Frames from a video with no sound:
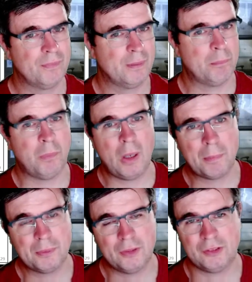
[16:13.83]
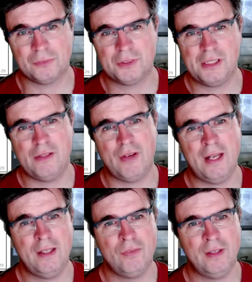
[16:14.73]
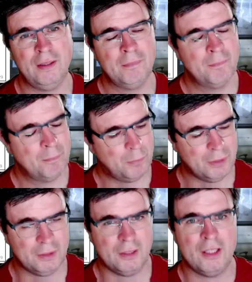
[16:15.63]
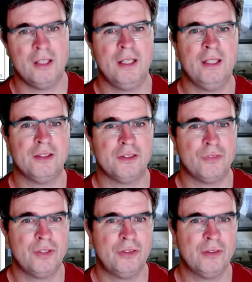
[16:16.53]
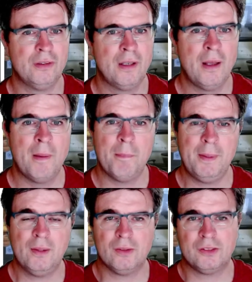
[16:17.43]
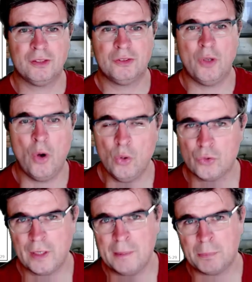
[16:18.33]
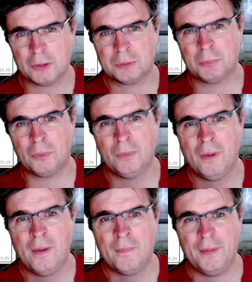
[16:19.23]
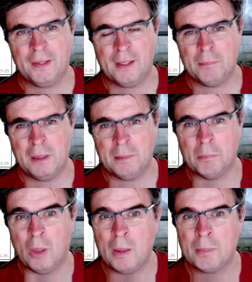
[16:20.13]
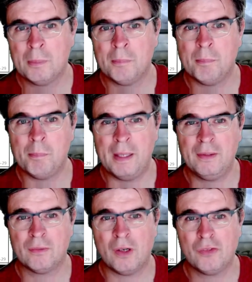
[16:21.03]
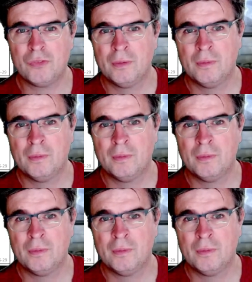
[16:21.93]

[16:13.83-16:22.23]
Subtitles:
Bob doesn't receive anything, but it is efficient because there's no trade possible that can make Bob better off